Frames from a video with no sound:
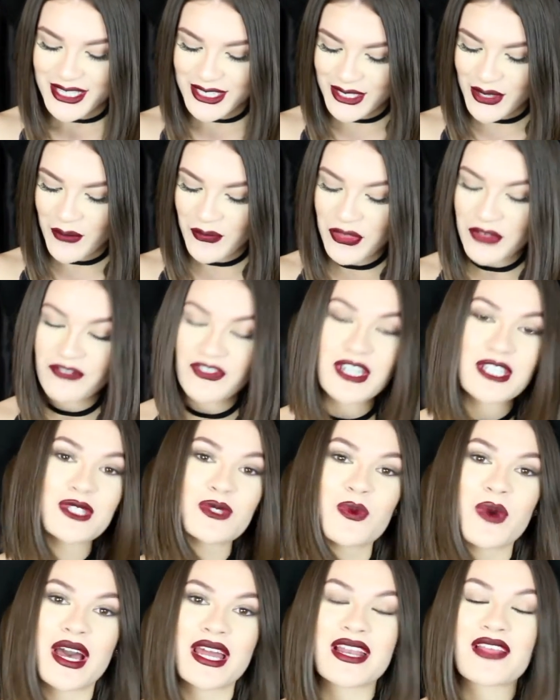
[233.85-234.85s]
So the
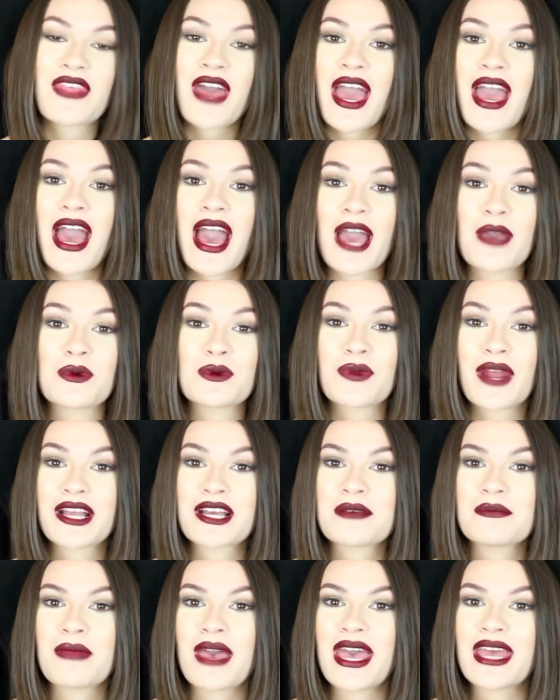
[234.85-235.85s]
first one that I would
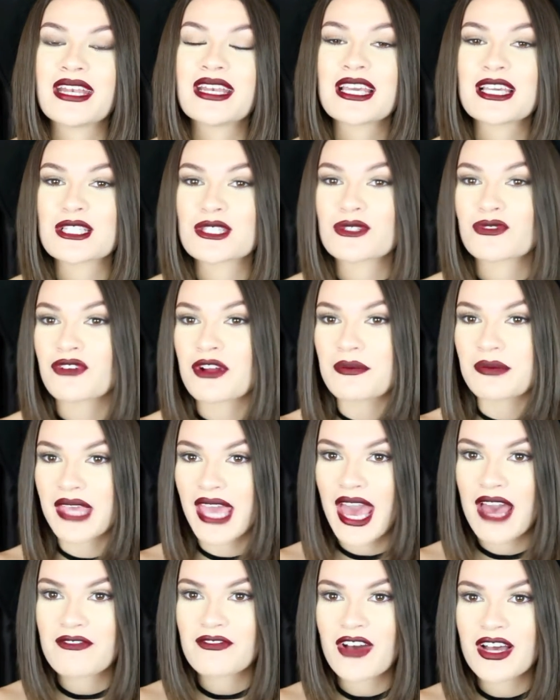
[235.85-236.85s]
recommend is from
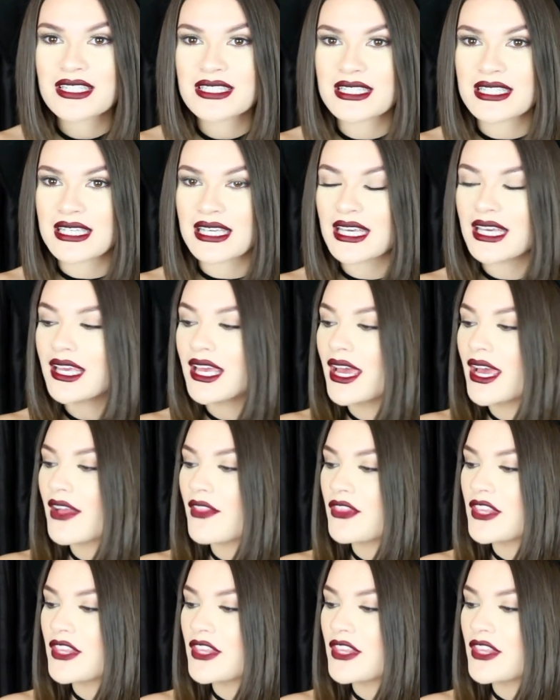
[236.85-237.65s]
Kat Von D.